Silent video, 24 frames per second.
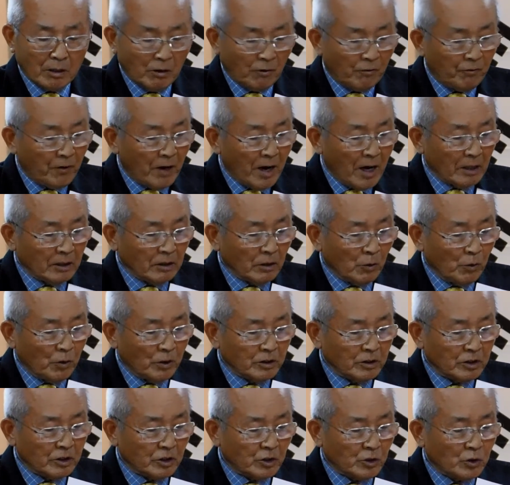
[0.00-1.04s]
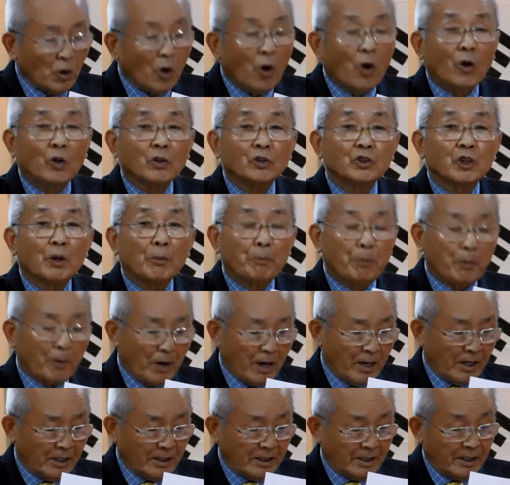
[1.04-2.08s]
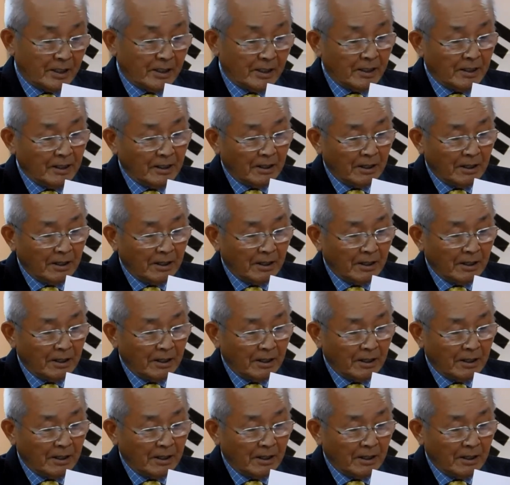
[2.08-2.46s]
The father was so surprised.